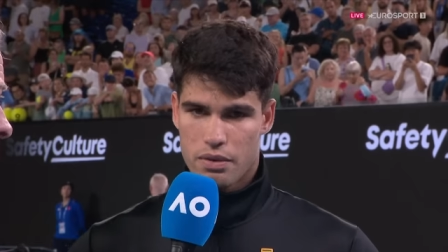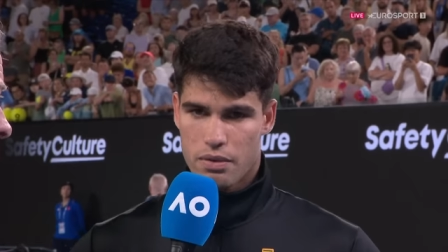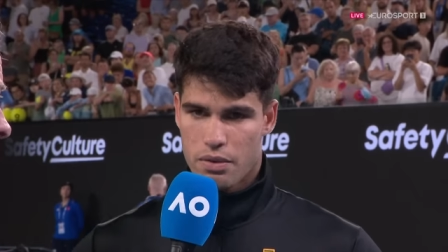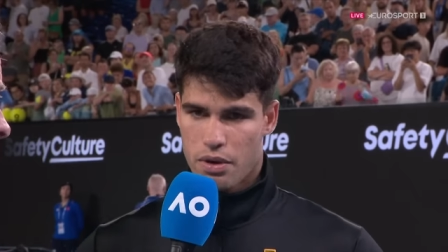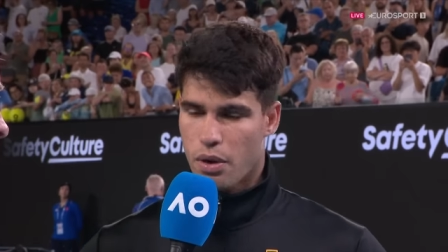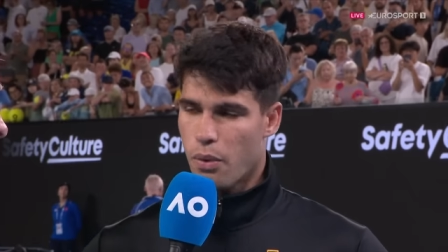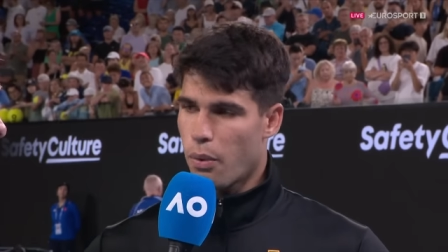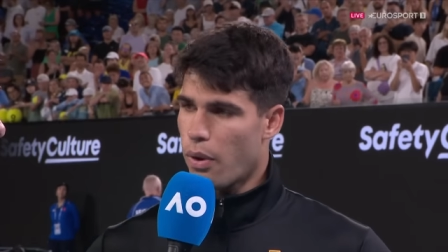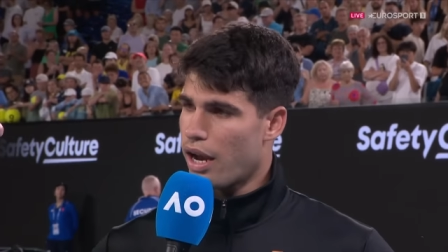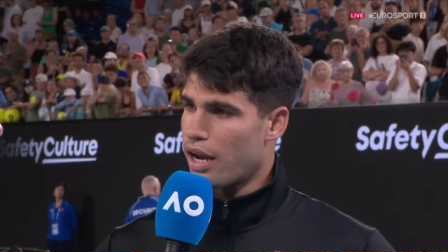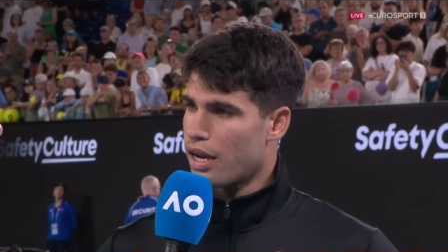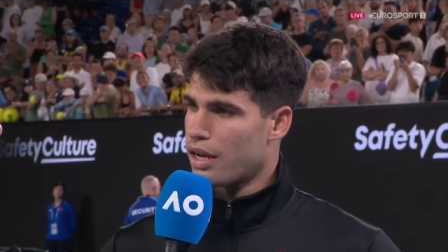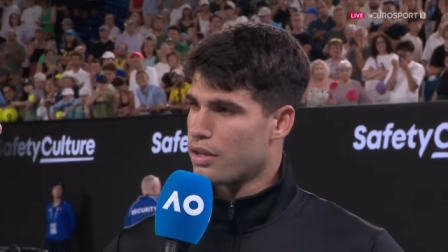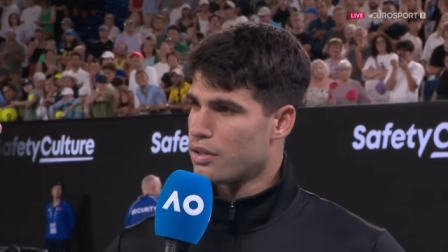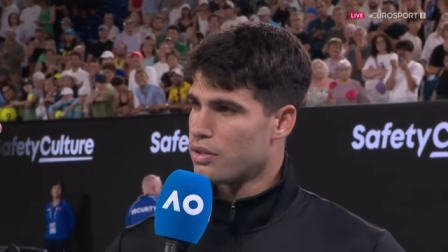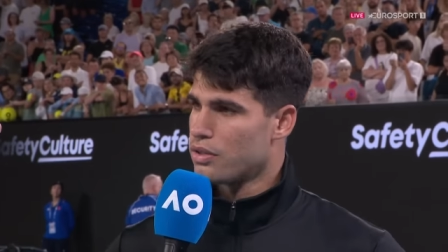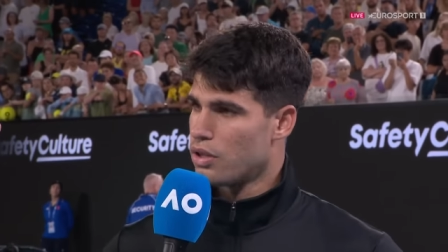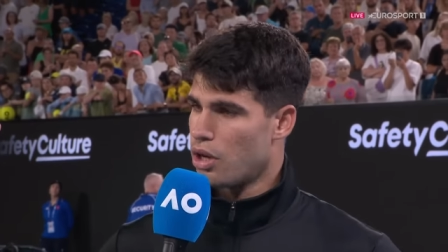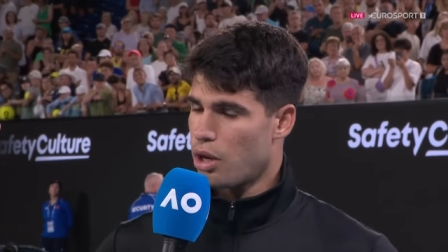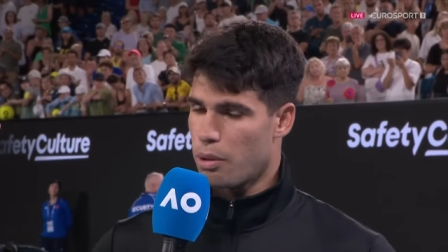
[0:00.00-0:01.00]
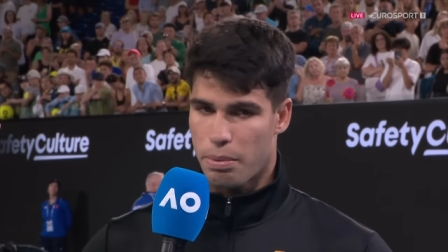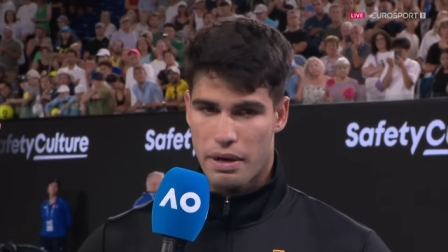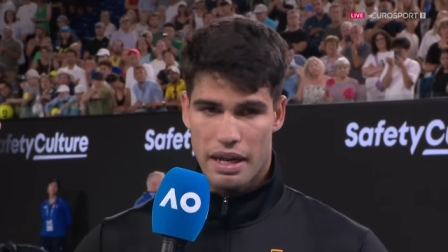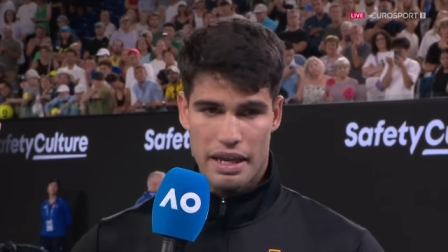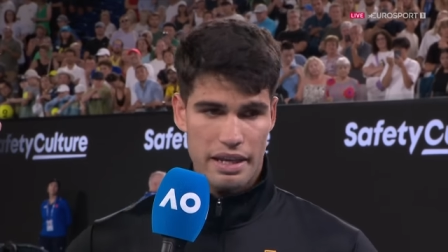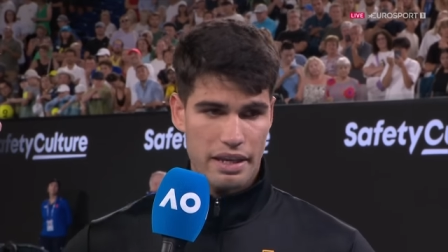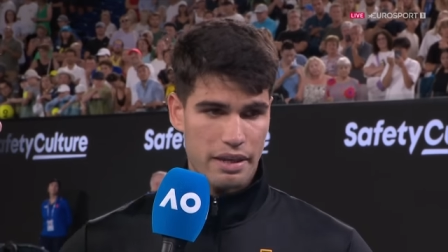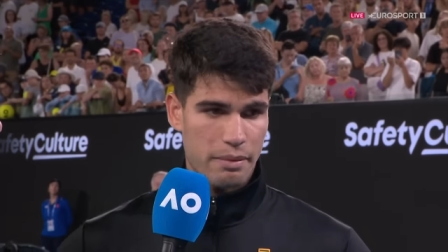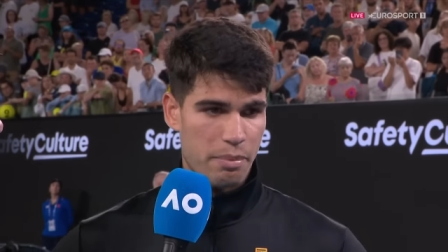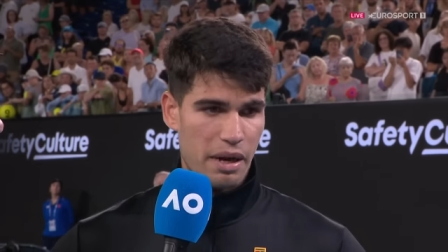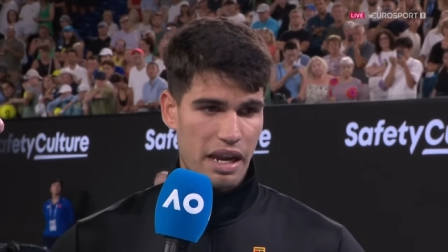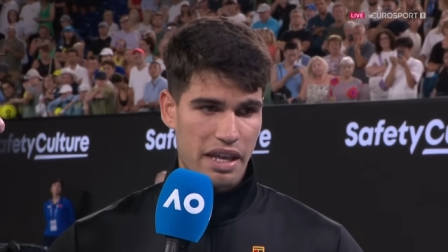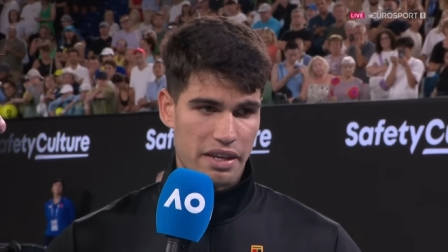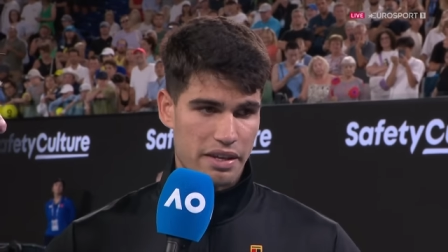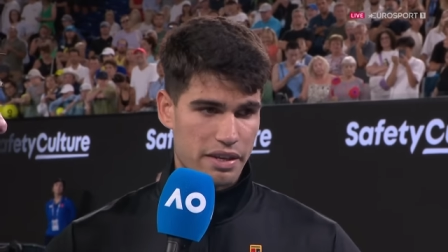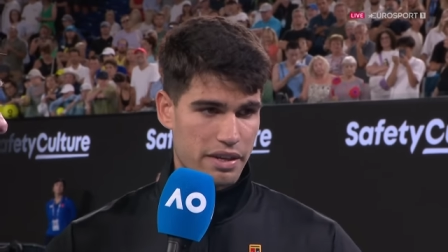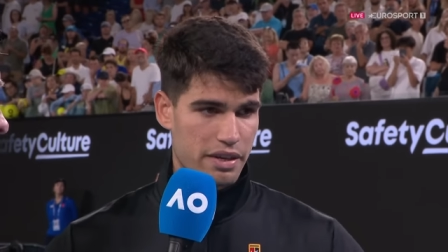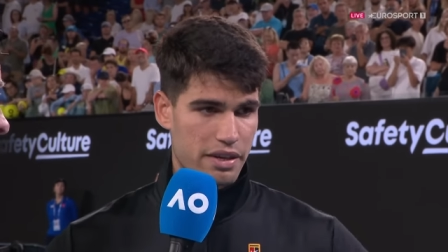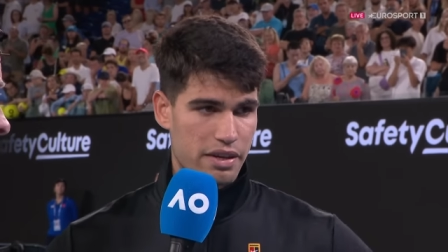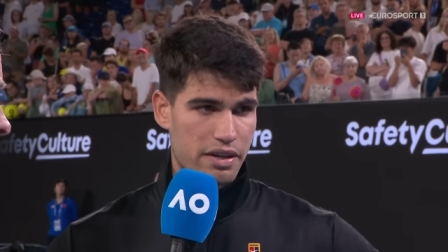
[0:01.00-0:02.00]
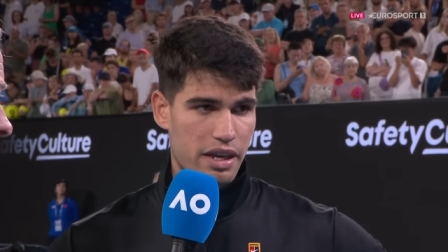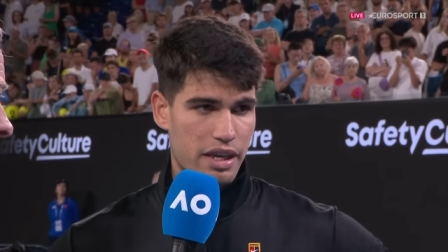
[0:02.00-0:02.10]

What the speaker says: really well, you know, playing here.